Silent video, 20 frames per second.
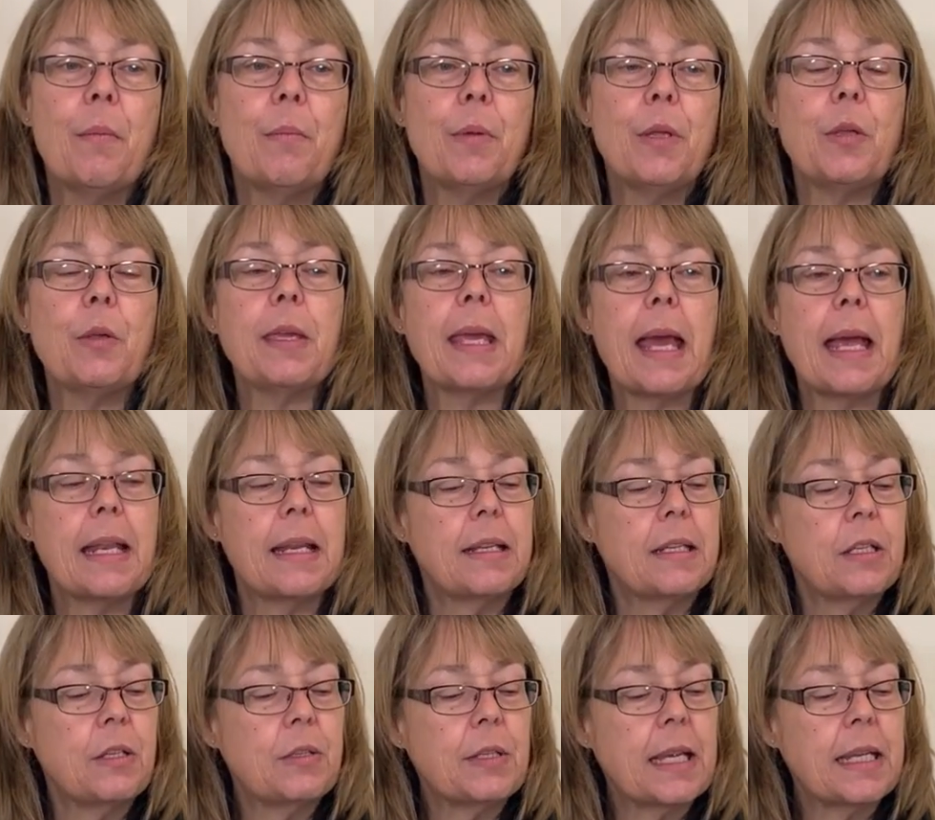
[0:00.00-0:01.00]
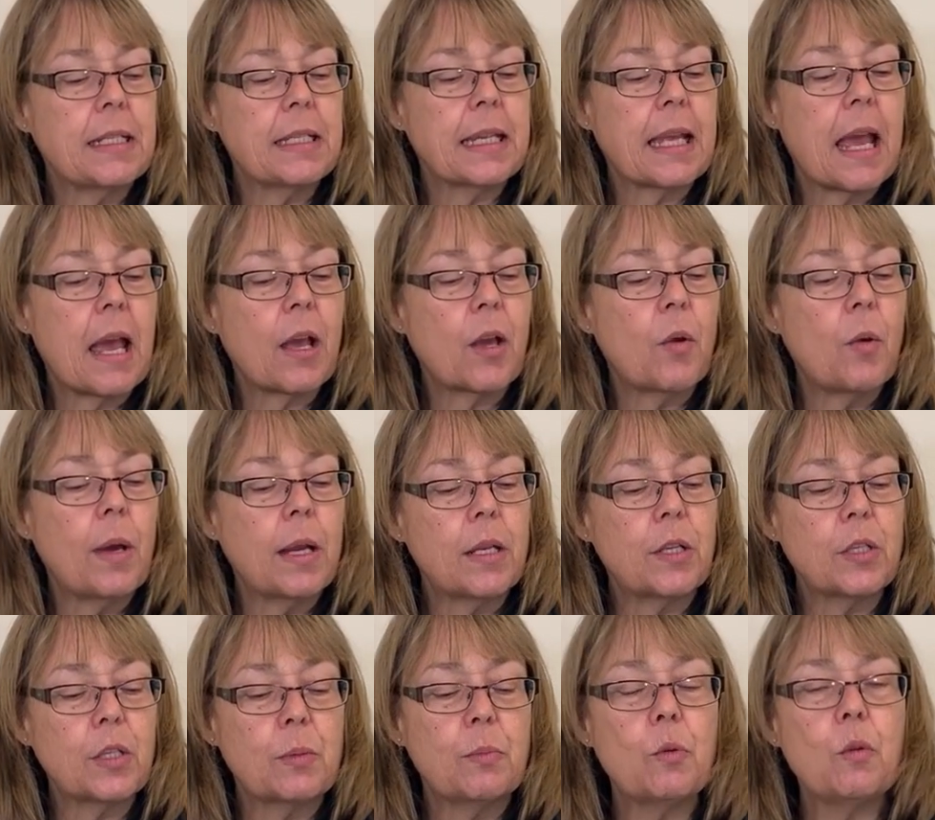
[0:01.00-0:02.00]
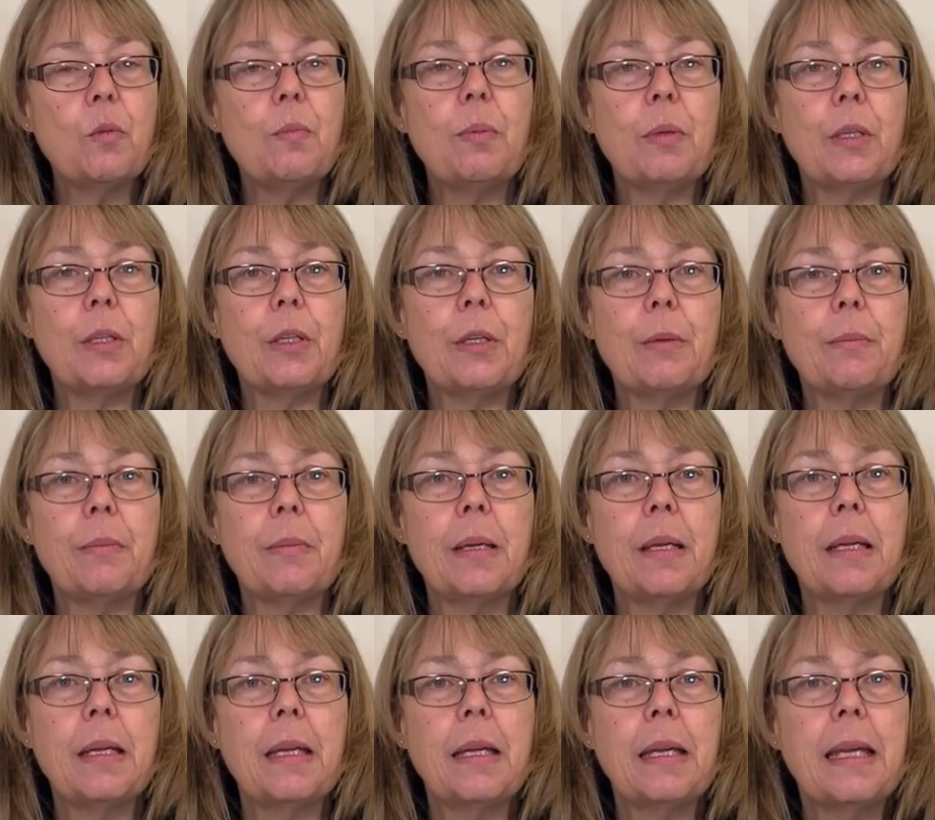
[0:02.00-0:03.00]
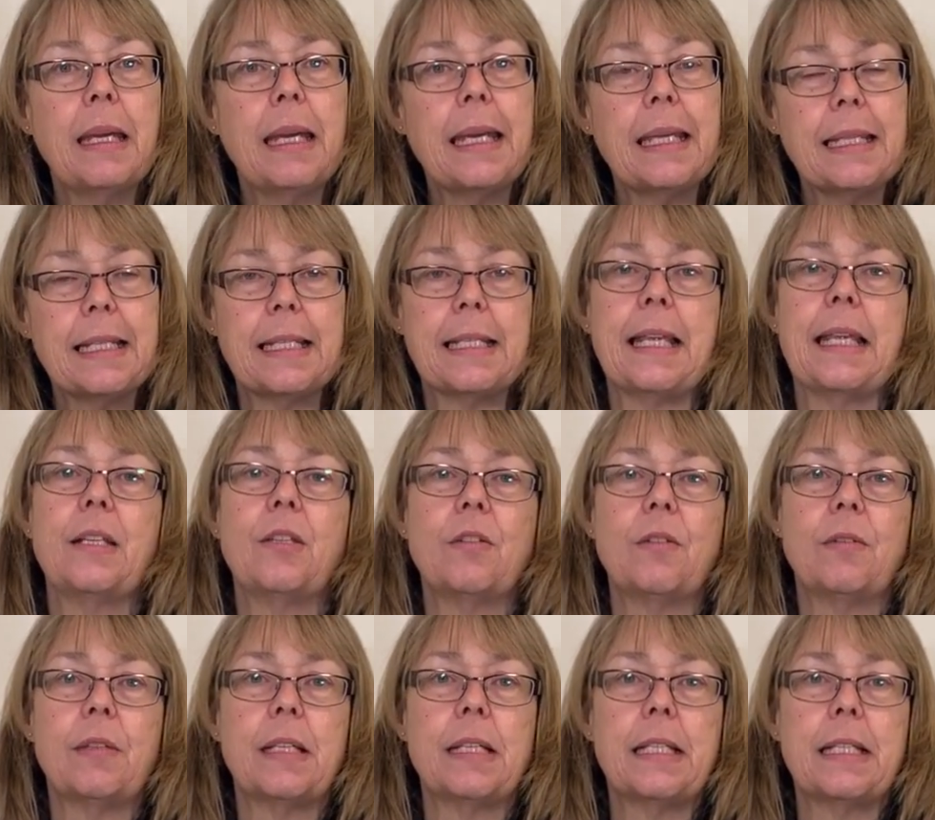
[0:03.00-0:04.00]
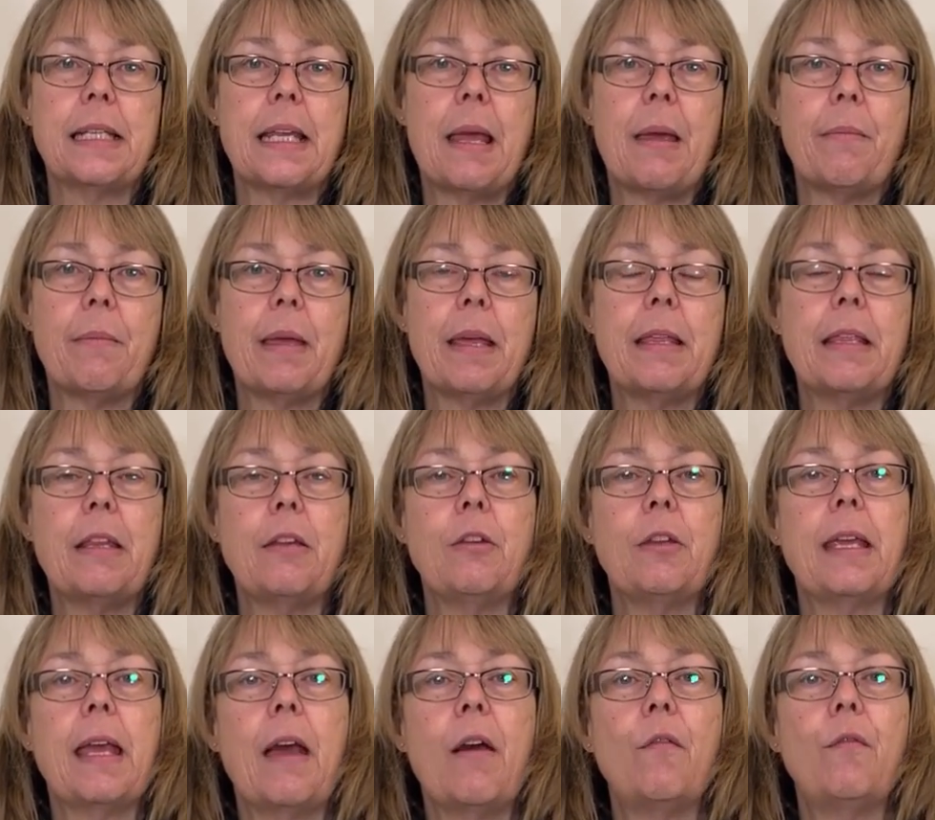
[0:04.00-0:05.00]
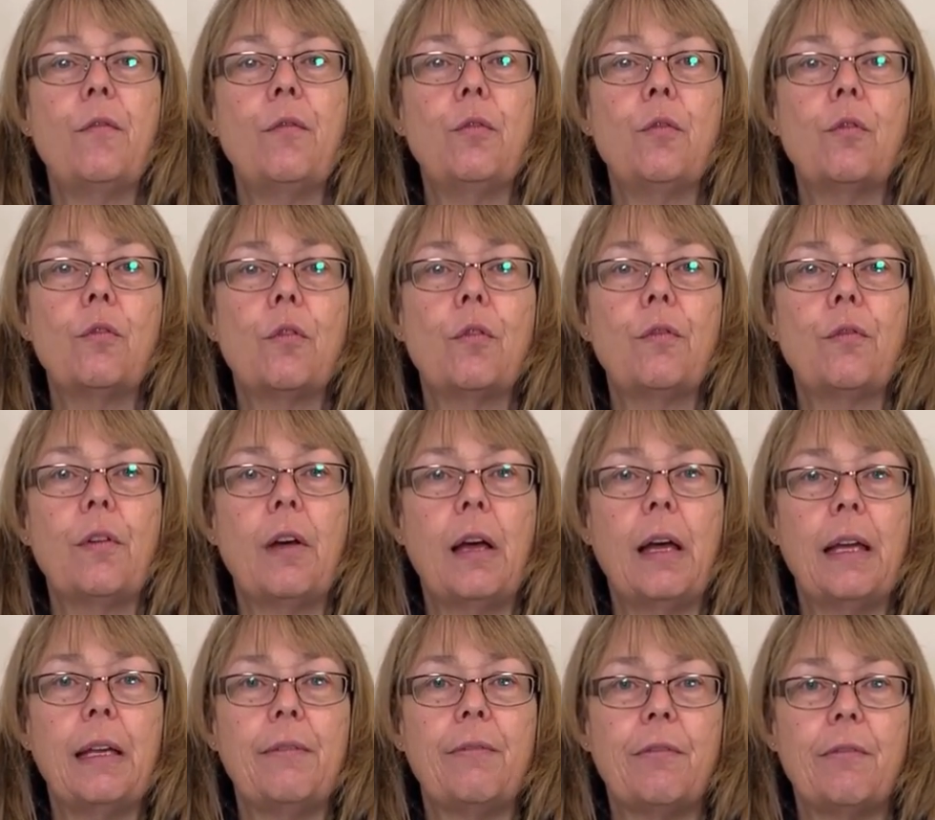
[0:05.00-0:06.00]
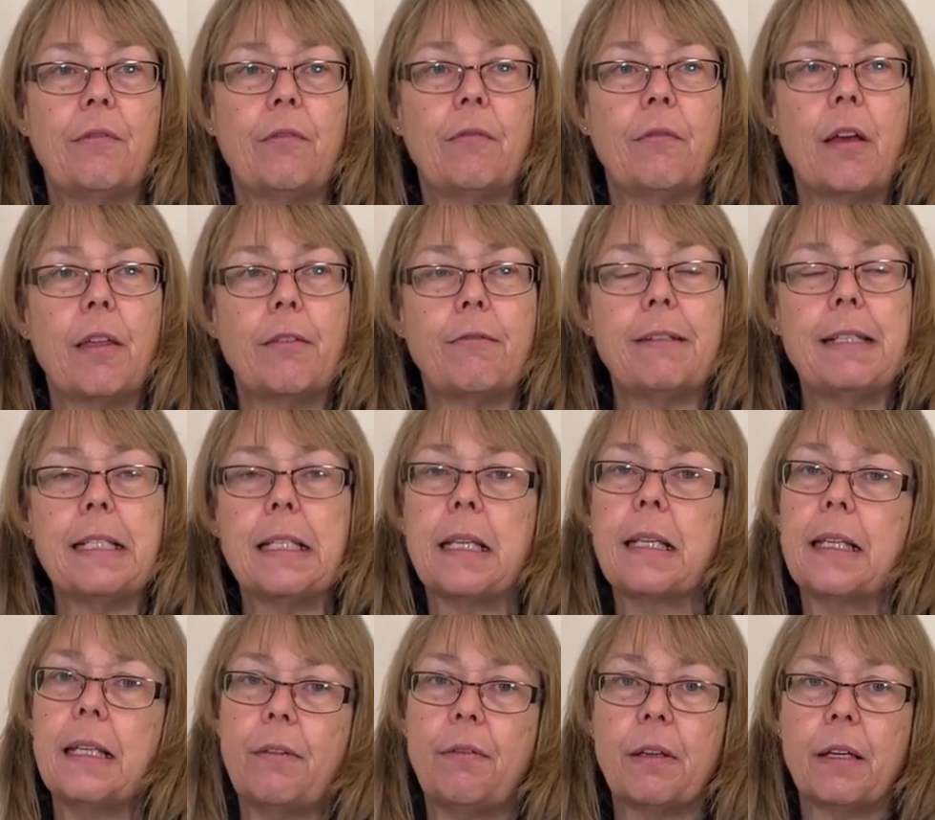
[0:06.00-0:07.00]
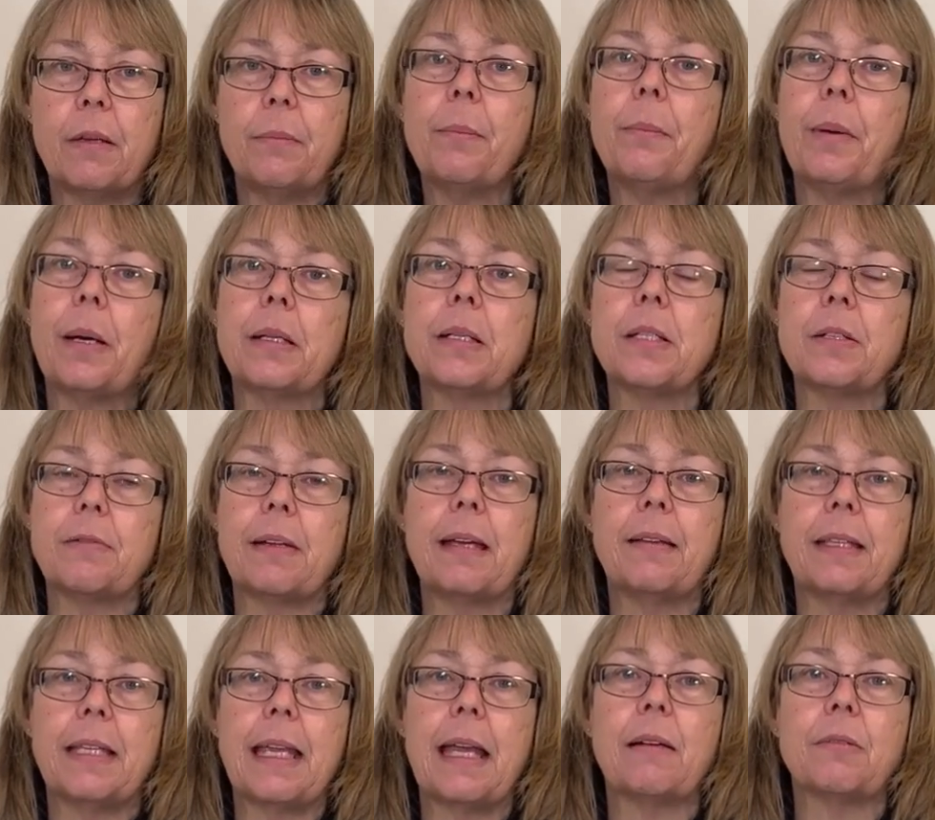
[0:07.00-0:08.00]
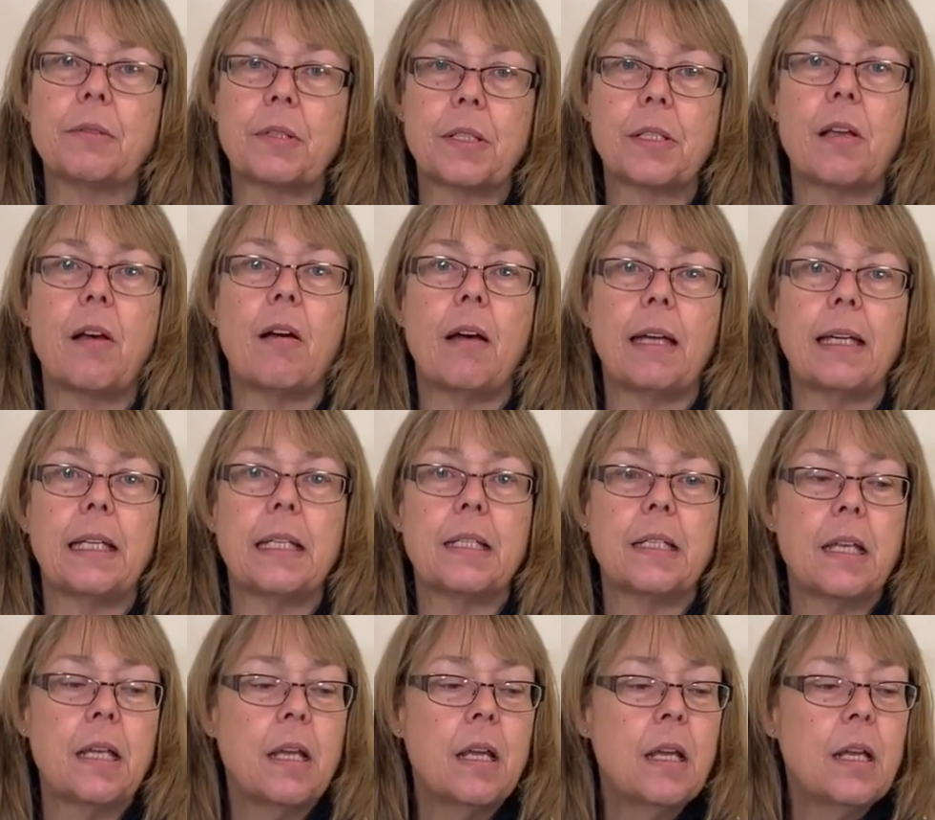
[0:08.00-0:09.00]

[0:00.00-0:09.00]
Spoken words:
but you tend to get quite a small bloom in the centre of the stem, and then you get 4 or 5 rather insignificant buds around the outside.